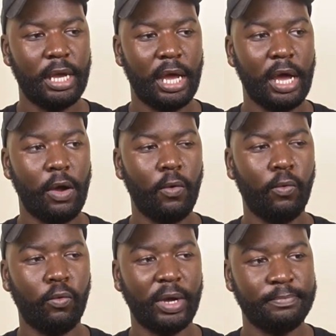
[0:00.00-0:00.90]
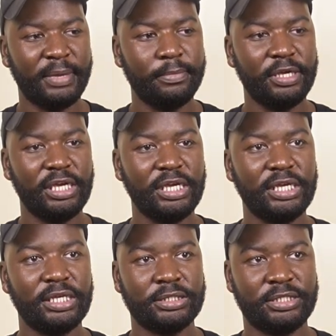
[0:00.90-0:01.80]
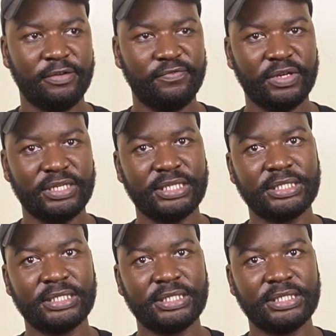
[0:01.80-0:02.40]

What maybe is different